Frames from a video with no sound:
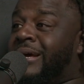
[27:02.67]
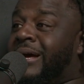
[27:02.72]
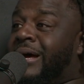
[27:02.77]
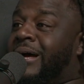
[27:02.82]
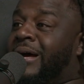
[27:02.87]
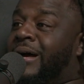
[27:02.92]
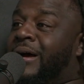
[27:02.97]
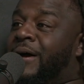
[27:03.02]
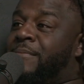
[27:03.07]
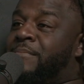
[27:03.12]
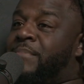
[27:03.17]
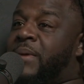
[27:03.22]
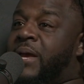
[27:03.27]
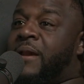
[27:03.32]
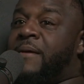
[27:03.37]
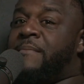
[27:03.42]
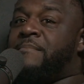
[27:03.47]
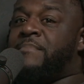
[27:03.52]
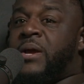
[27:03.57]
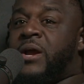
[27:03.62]
um,
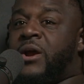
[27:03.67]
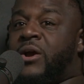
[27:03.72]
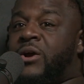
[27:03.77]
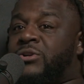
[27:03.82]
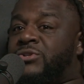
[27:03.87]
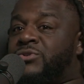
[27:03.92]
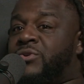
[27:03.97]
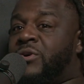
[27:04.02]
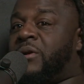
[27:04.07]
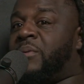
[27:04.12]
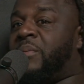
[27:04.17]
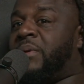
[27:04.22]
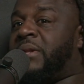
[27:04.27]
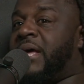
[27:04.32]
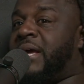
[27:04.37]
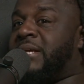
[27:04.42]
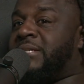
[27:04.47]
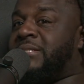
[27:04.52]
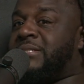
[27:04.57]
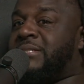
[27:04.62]
in a marriage or in a
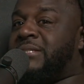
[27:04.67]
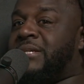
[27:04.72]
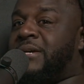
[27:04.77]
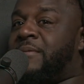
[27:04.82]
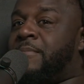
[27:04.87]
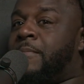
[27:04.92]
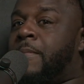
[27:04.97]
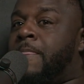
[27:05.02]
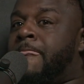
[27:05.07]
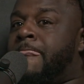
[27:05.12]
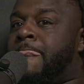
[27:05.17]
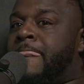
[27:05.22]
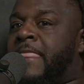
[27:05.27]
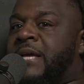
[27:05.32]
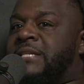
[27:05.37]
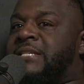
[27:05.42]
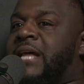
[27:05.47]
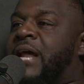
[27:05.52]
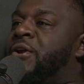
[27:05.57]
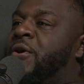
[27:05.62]
relationship.
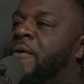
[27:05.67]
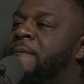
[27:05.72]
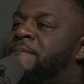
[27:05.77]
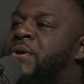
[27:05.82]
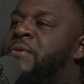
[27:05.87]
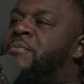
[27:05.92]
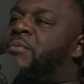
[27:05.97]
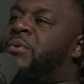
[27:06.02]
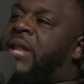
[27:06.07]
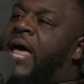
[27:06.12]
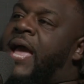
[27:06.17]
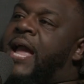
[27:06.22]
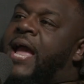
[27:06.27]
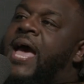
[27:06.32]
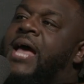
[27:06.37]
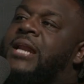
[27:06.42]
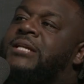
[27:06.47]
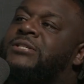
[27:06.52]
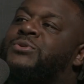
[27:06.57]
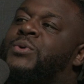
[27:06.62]
Because I know people like
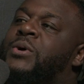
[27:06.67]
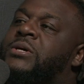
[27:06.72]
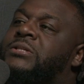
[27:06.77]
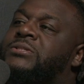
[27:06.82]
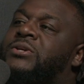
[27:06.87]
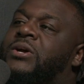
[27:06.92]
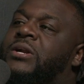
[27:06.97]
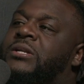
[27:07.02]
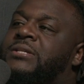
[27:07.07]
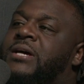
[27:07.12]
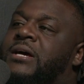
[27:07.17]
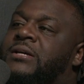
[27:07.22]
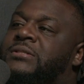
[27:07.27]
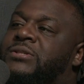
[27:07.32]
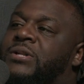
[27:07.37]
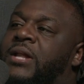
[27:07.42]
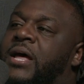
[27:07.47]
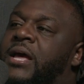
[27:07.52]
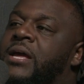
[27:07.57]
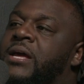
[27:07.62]
have these questions all the time.
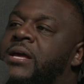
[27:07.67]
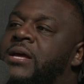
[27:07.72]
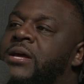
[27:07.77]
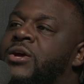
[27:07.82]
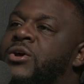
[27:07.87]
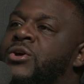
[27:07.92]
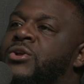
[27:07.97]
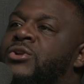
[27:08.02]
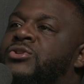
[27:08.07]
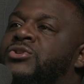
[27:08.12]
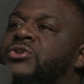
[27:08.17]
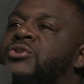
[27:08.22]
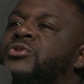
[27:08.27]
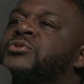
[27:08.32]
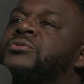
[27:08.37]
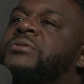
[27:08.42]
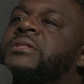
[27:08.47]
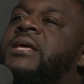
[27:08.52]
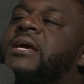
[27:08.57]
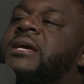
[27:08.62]
So like, do
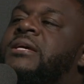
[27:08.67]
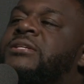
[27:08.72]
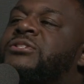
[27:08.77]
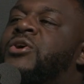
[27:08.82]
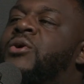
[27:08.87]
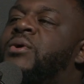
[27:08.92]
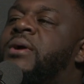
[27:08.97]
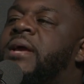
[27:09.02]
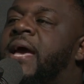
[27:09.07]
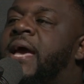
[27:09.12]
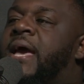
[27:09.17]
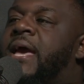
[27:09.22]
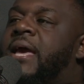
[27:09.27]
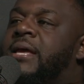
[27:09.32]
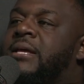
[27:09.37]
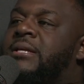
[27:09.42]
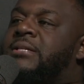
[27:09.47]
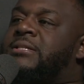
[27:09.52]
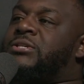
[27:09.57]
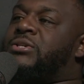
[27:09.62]
you think it's
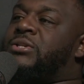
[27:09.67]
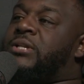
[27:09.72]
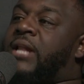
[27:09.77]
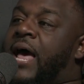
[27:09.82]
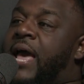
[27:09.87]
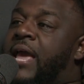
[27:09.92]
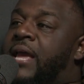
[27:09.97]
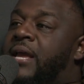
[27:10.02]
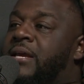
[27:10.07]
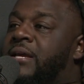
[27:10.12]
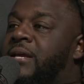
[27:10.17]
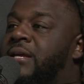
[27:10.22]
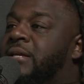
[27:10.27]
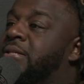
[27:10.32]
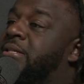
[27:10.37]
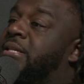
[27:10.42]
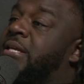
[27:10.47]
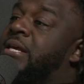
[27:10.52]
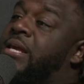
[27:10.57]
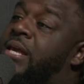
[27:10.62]
okay to like
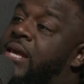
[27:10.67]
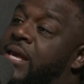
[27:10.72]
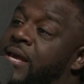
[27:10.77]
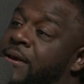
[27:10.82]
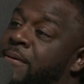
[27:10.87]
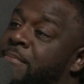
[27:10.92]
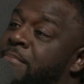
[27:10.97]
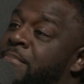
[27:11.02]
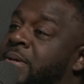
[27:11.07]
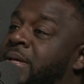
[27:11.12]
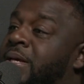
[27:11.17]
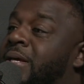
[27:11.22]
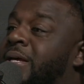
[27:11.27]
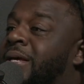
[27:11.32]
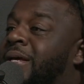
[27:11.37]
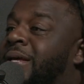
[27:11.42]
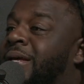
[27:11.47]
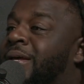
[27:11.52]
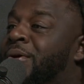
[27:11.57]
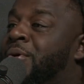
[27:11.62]
DM?
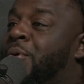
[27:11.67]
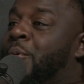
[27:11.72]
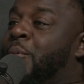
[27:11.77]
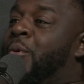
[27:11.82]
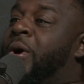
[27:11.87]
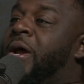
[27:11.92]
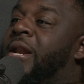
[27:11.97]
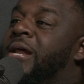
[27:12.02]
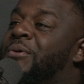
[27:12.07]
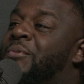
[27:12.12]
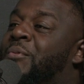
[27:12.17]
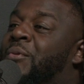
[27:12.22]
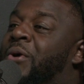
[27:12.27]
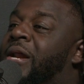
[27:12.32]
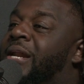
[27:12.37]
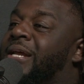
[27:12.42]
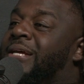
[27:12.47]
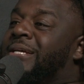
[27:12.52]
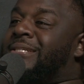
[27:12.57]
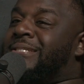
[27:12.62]
What it
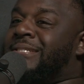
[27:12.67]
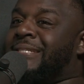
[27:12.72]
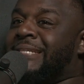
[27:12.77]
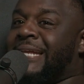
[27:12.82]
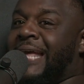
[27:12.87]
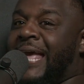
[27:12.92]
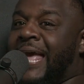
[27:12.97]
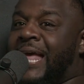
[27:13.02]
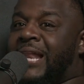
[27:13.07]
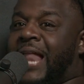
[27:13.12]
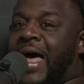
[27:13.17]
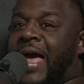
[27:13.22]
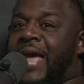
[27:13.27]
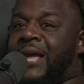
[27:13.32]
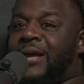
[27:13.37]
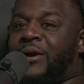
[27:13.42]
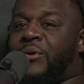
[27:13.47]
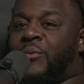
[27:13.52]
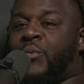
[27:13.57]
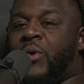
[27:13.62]
what is and
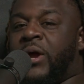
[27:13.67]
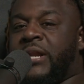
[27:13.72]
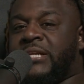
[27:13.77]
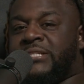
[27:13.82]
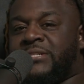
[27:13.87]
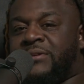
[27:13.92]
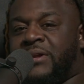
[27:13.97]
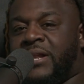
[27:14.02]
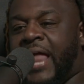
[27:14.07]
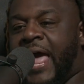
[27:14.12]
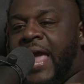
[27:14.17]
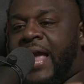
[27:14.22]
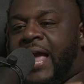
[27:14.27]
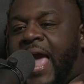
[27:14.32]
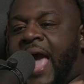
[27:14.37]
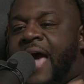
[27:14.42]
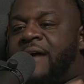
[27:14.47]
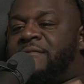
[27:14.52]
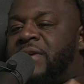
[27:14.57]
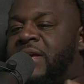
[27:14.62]
like what is like
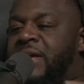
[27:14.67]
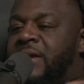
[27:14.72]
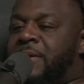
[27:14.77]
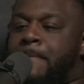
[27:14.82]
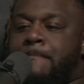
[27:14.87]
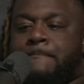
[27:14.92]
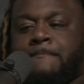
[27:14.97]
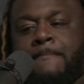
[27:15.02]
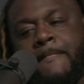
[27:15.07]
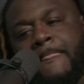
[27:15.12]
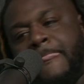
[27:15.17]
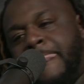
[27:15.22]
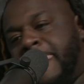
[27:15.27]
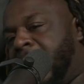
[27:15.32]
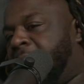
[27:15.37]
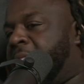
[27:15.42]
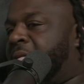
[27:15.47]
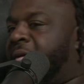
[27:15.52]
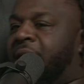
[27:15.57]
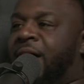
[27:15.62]
having
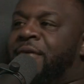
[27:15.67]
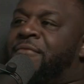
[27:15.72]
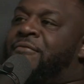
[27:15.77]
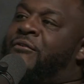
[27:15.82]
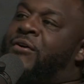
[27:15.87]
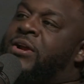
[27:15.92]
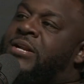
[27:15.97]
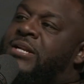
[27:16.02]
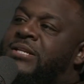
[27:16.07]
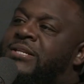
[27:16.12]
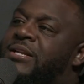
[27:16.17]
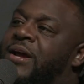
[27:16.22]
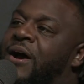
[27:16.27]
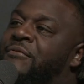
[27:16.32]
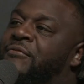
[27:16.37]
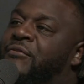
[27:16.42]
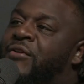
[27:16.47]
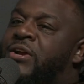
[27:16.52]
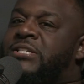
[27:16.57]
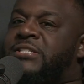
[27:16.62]
a friend
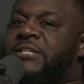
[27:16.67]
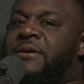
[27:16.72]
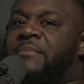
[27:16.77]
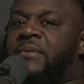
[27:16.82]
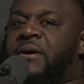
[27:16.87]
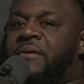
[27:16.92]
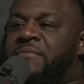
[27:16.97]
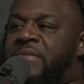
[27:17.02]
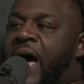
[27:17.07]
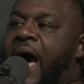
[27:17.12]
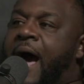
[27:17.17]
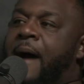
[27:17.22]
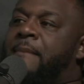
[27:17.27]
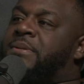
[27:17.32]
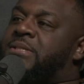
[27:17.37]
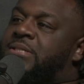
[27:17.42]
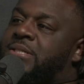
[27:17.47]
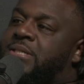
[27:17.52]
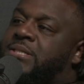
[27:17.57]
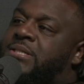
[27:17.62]
a friendship of the
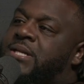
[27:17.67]
opposite